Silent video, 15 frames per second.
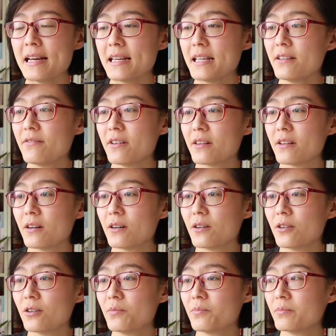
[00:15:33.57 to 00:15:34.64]
even
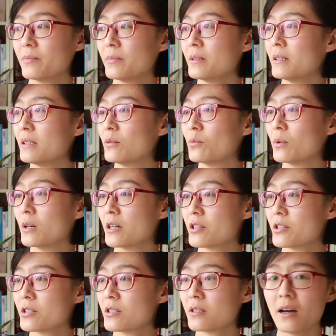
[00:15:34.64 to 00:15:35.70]
though it
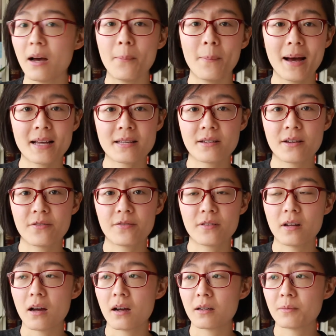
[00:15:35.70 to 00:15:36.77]
was a massive
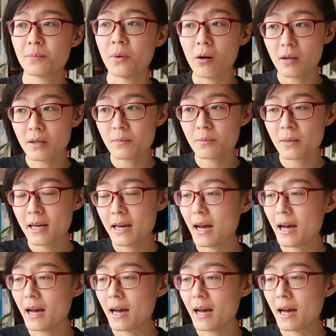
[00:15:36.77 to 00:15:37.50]
long poem